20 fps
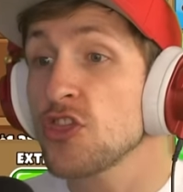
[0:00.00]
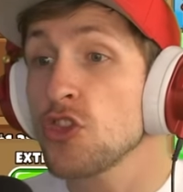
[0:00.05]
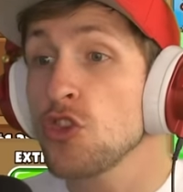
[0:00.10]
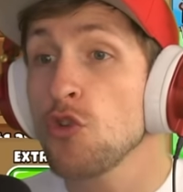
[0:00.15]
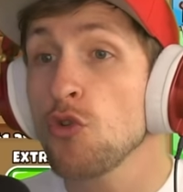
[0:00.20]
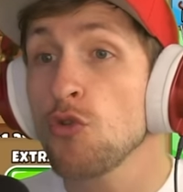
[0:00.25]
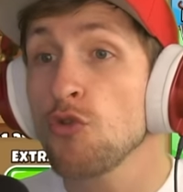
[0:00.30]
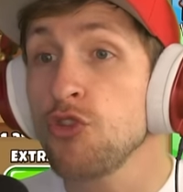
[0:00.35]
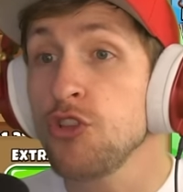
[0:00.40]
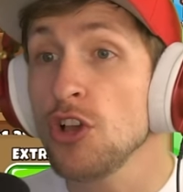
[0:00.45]

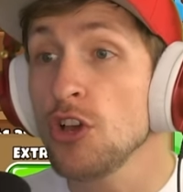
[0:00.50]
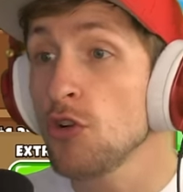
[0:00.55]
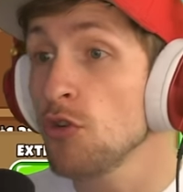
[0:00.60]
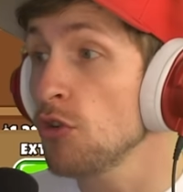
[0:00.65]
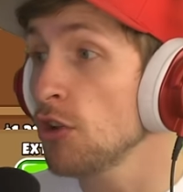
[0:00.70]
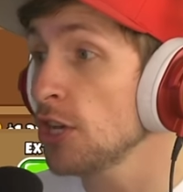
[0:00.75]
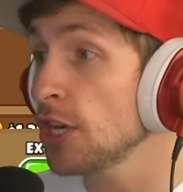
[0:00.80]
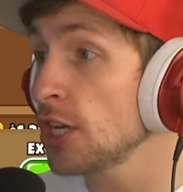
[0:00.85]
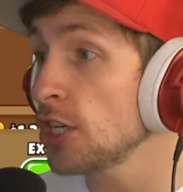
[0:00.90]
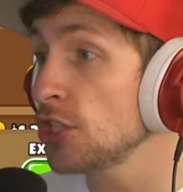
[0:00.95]
You
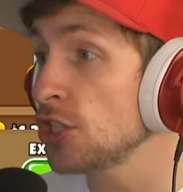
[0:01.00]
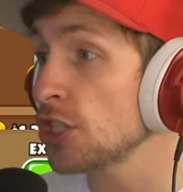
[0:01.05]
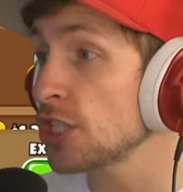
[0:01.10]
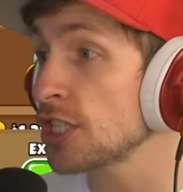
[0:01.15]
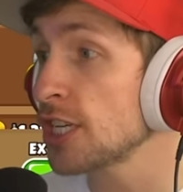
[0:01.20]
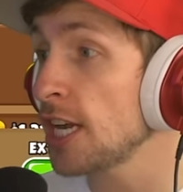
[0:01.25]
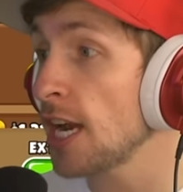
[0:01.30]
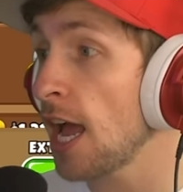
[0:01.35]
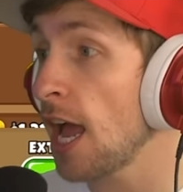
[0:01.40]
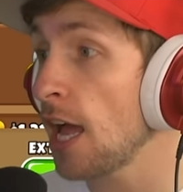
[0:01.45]
literally can
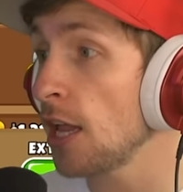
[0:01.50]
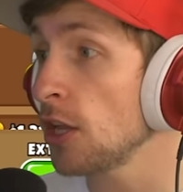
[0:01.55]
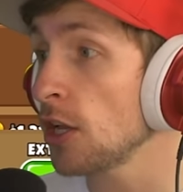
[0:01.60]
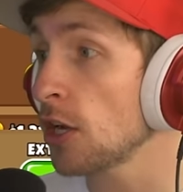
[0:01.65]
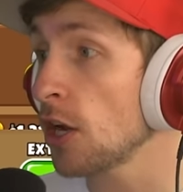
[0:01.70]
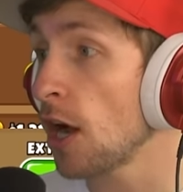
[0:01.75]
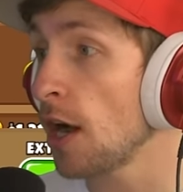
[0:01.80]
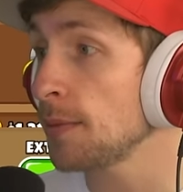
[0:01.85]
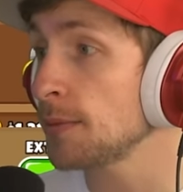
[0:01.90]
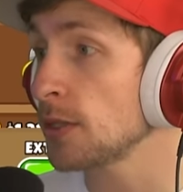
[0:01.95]
just get a
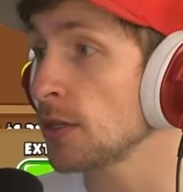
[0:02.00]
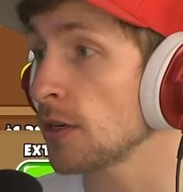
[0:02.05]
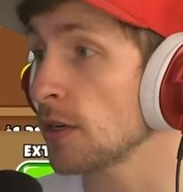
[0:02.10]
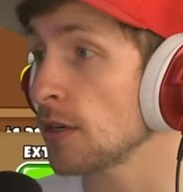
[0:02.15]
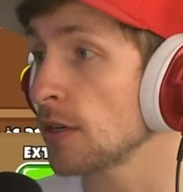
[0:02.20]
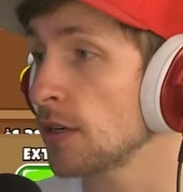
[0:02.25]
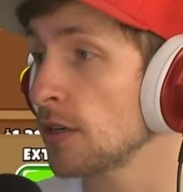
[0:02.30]
helicopter.